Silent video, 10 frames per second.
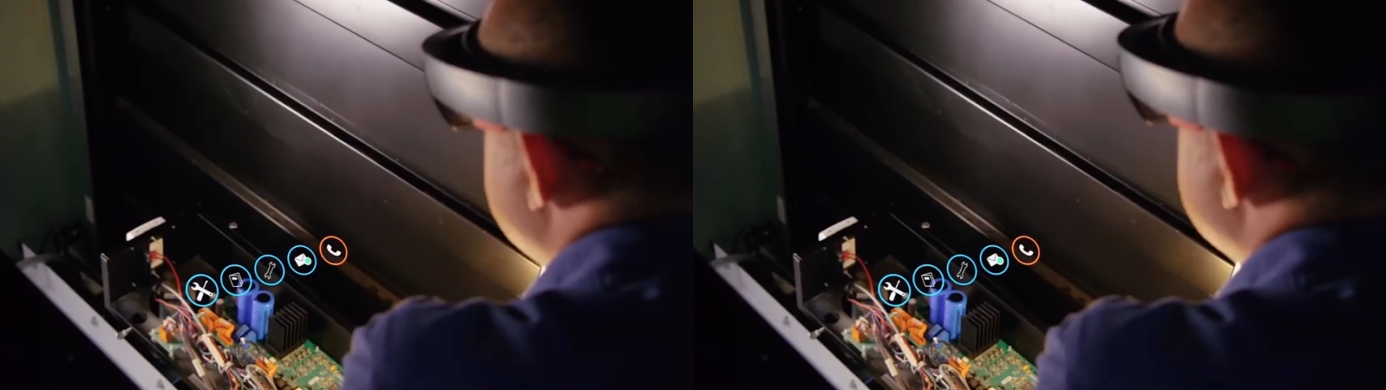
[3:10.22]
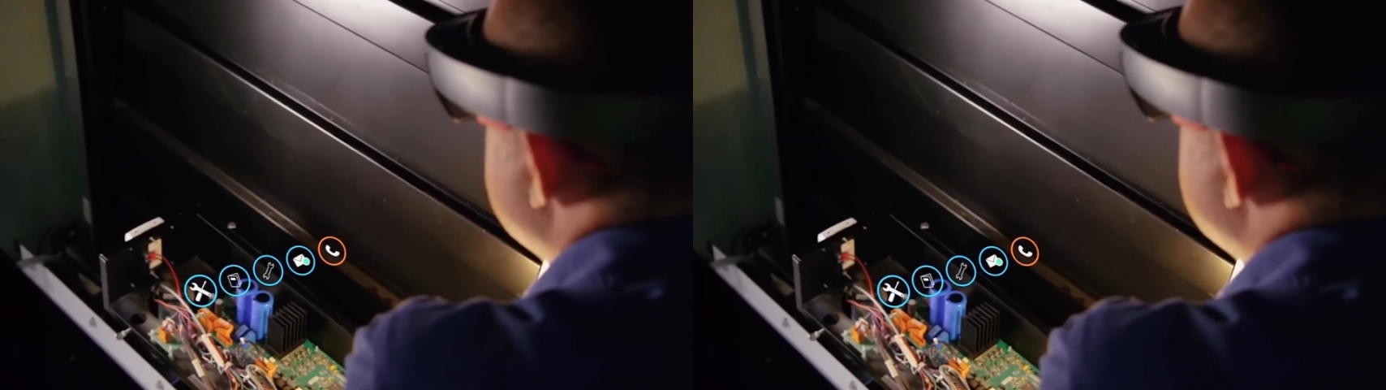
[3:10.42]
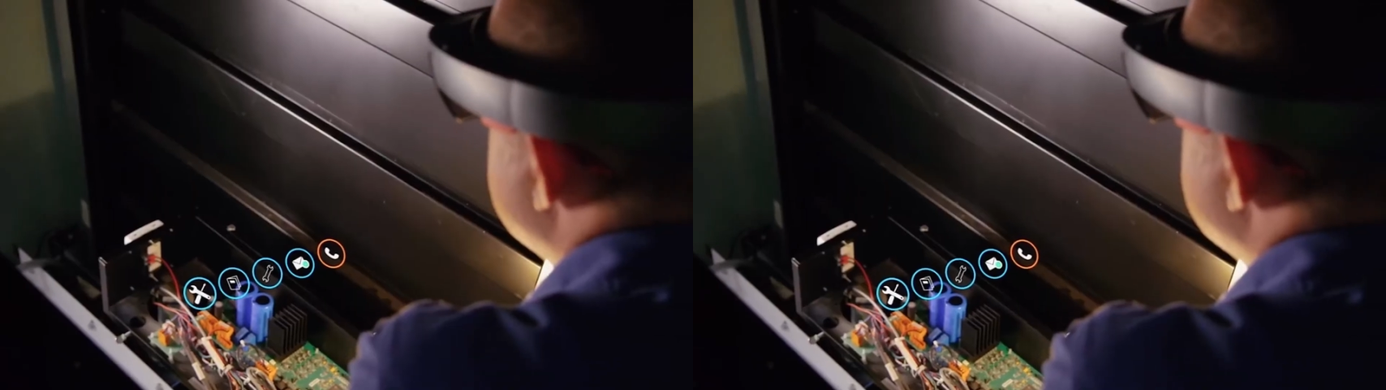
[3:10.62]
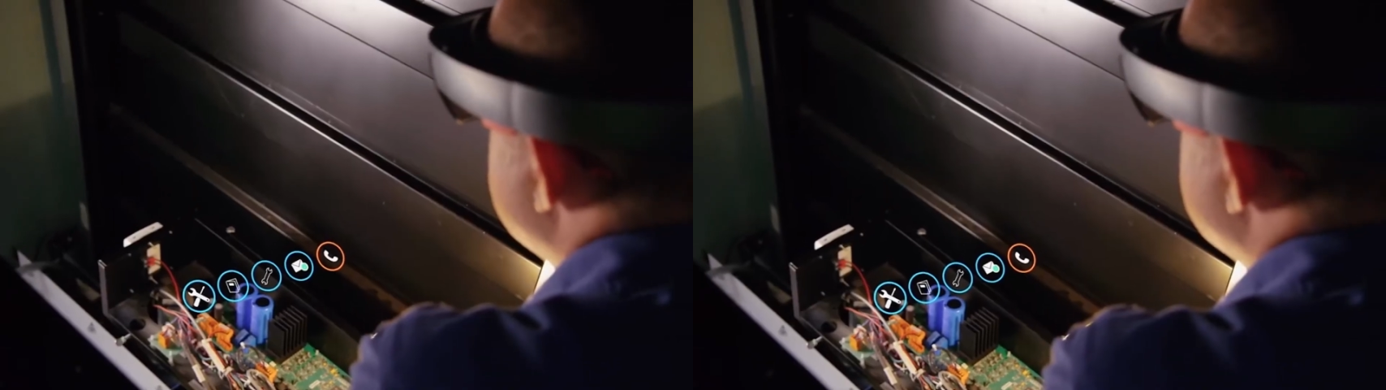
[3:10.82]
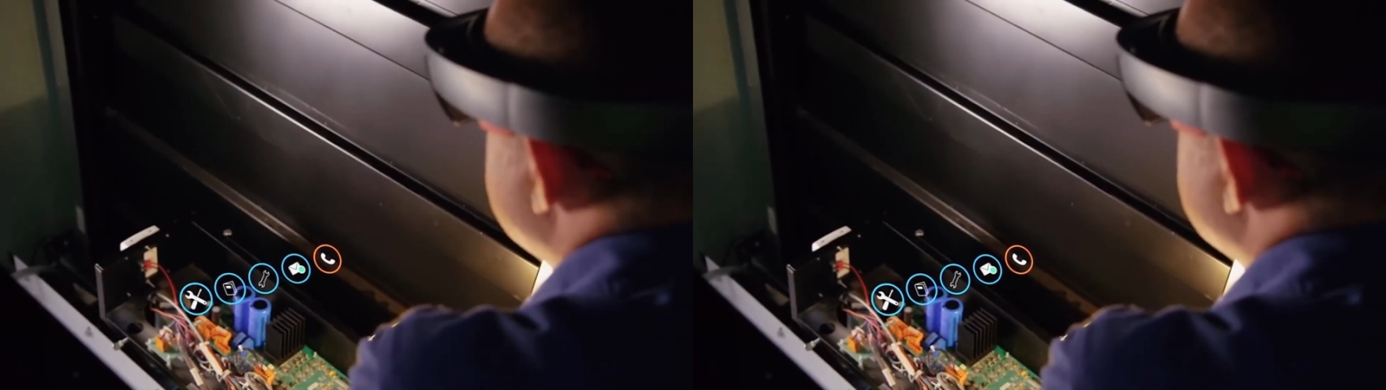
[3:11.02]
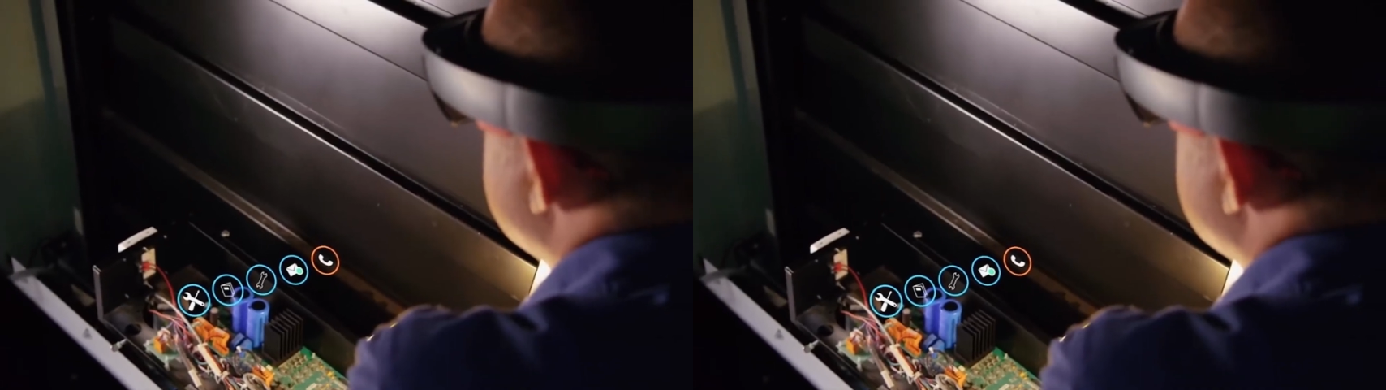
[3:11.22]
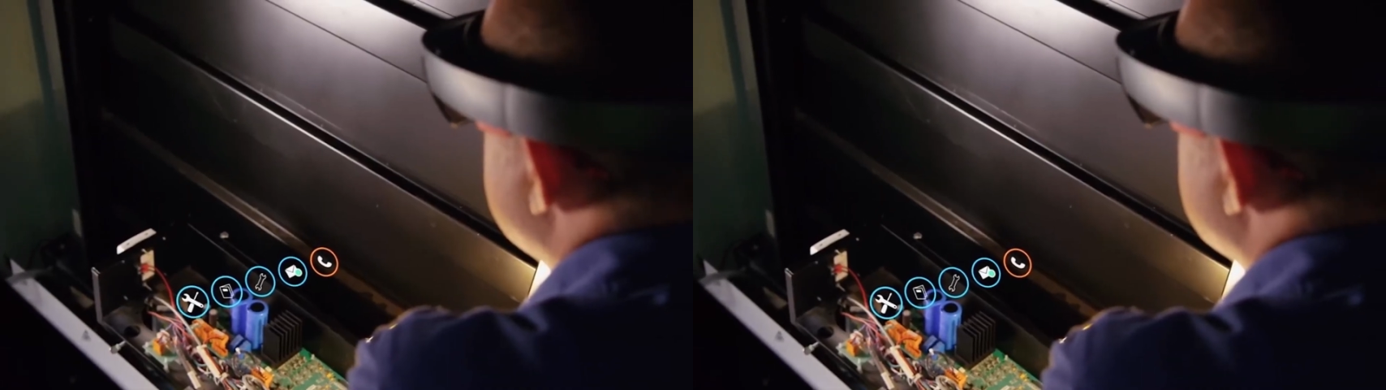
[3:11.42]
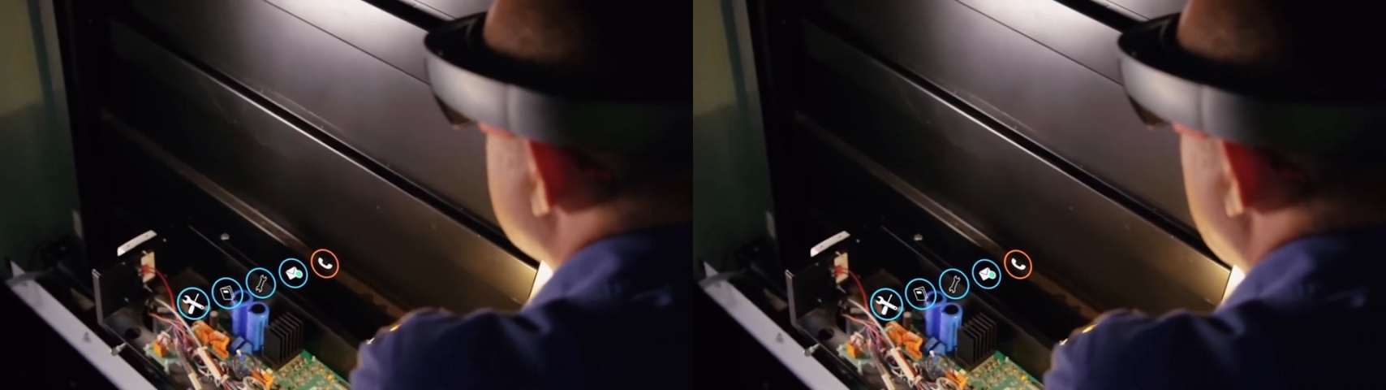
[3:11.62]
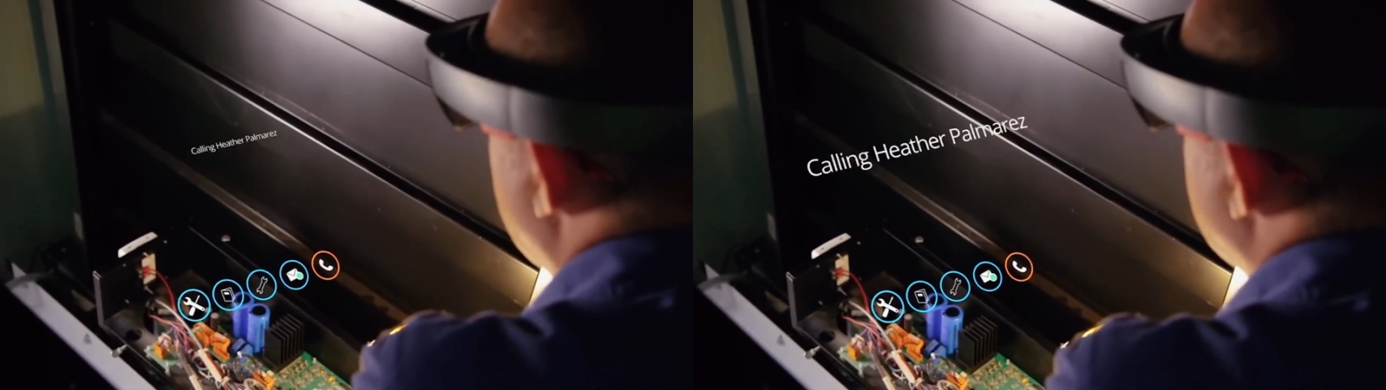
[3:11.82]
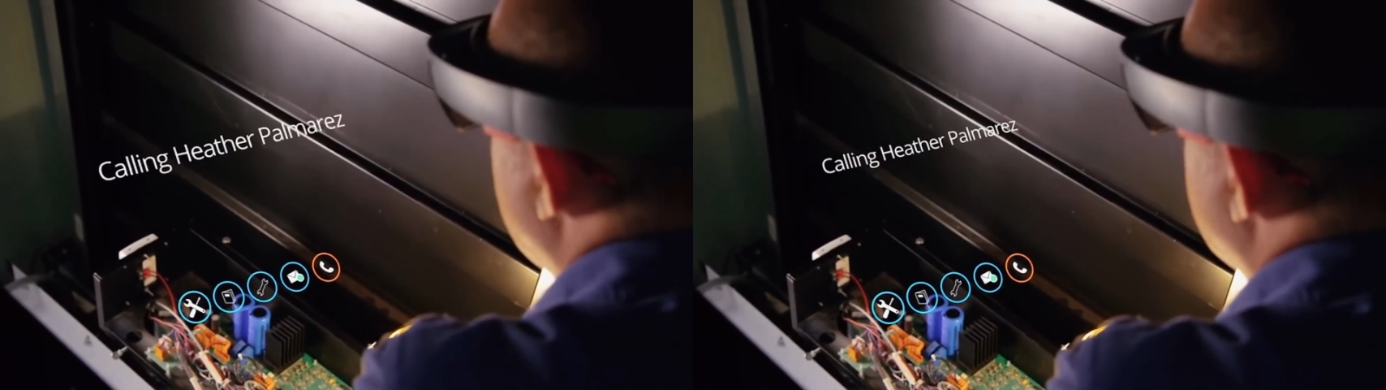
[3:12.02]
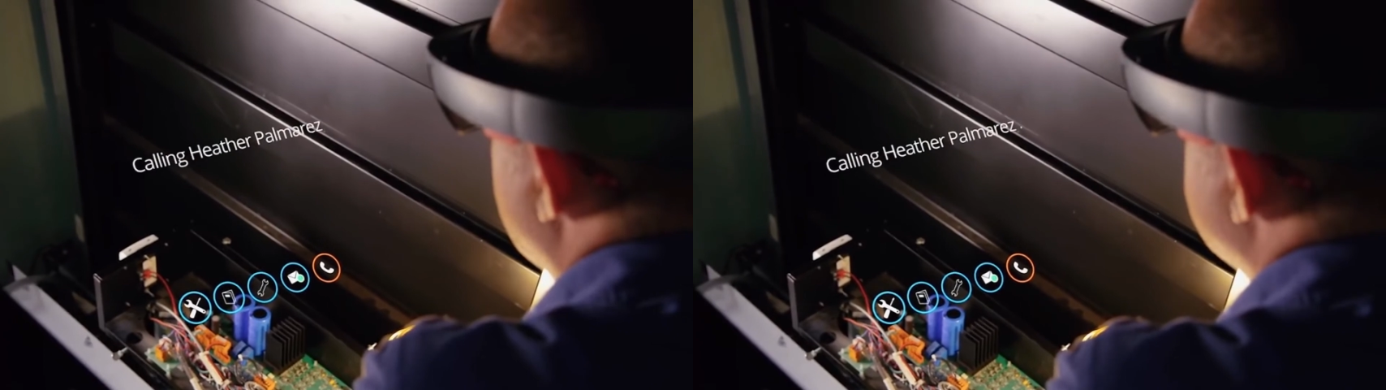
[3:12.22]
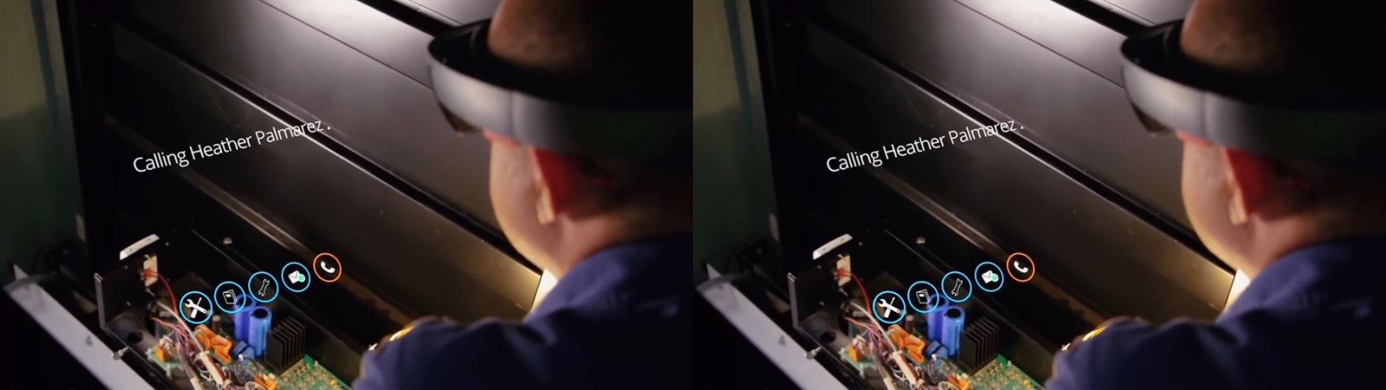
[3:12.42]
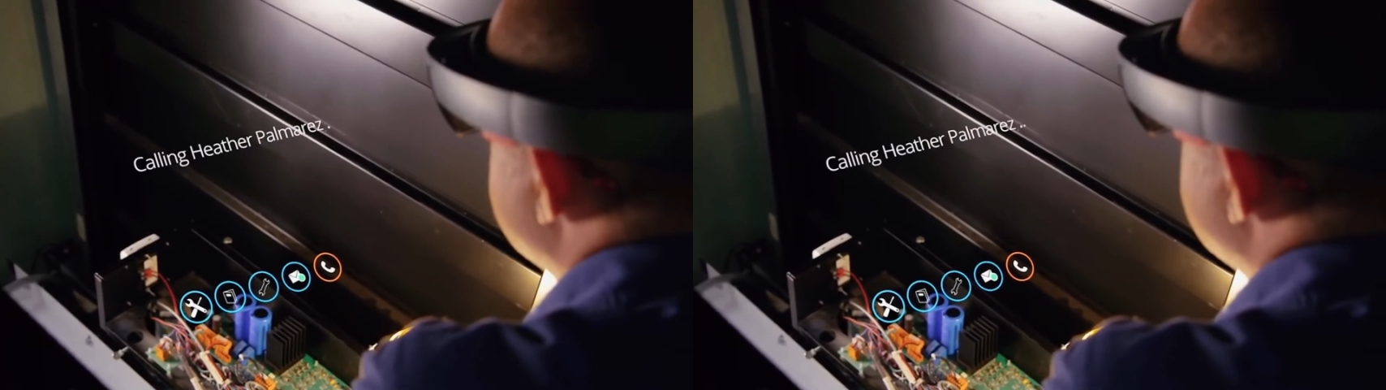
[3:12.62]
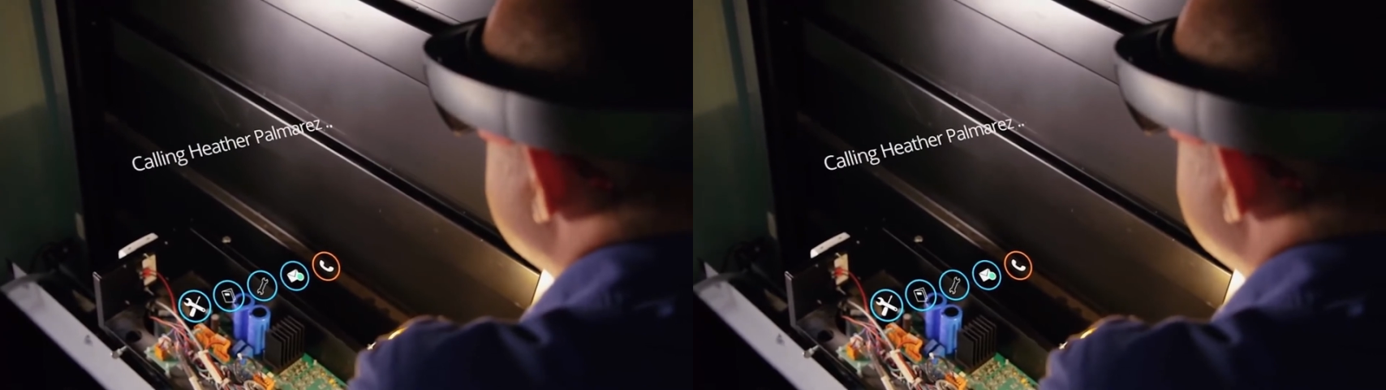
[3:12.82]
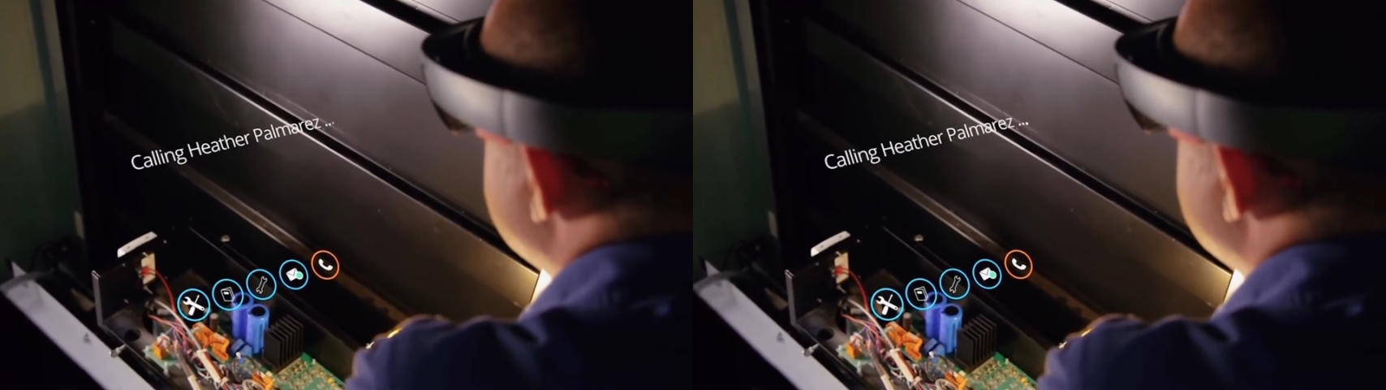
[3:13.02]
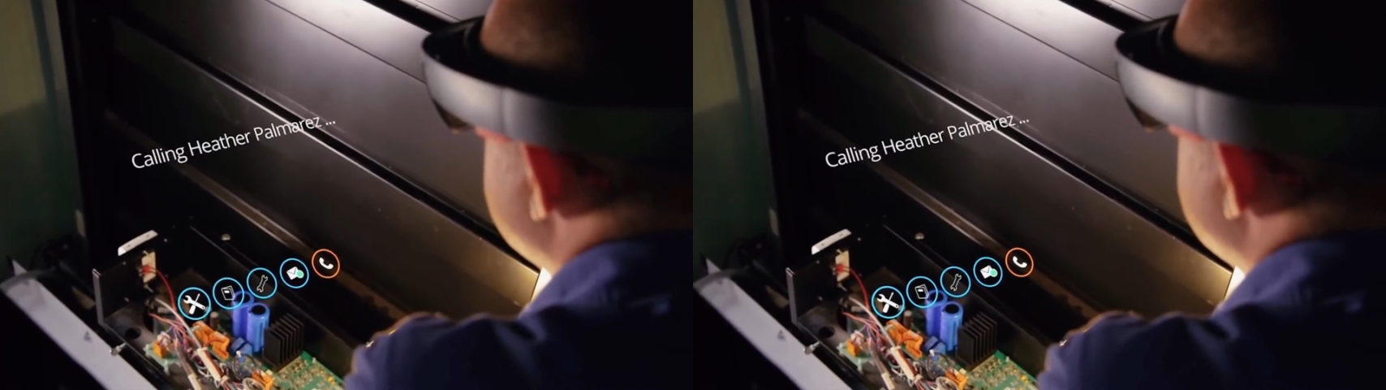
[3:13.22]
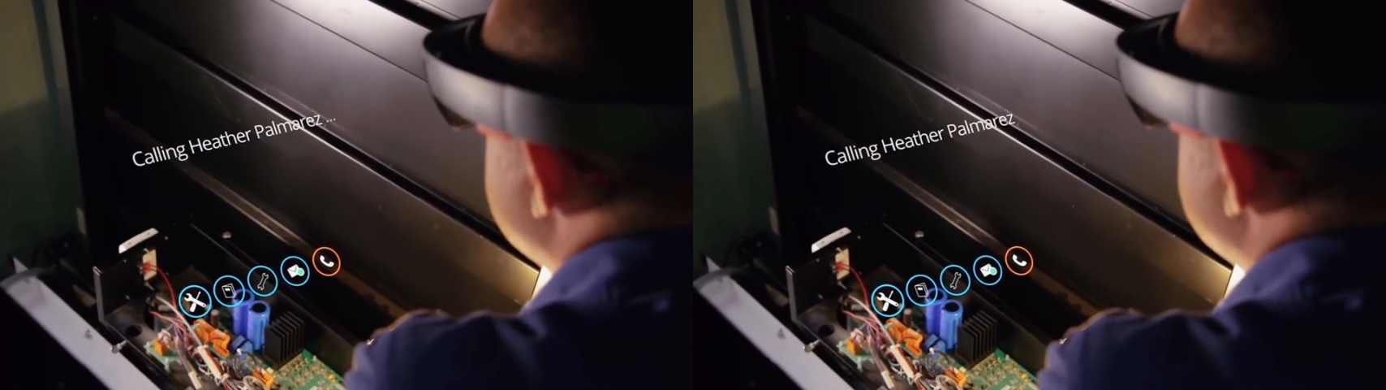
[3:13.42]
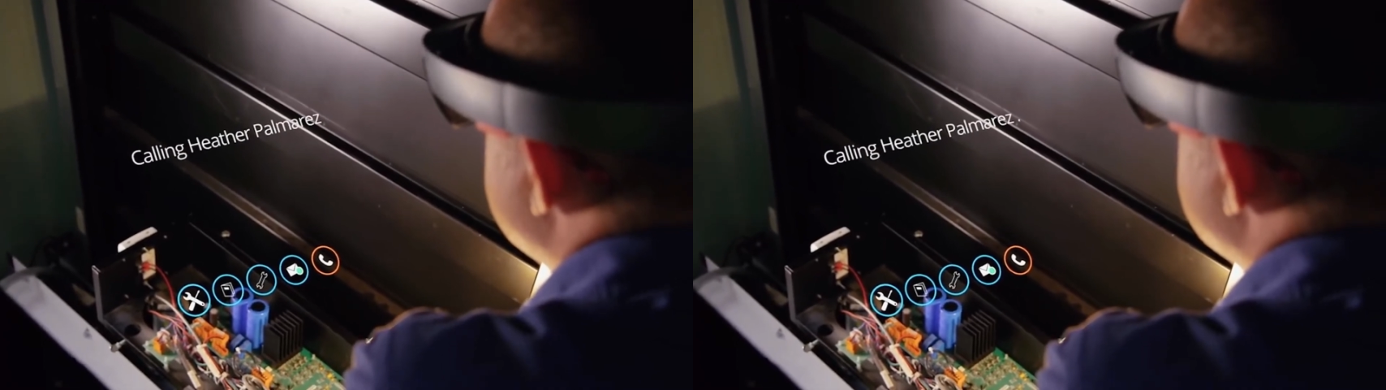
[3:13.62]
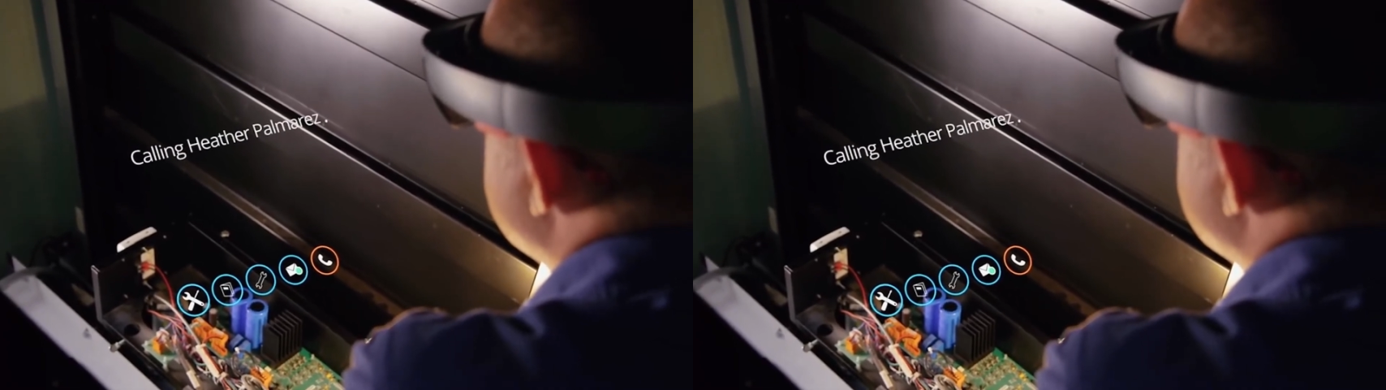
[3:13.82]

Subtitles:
Nobody's mouth can be seen.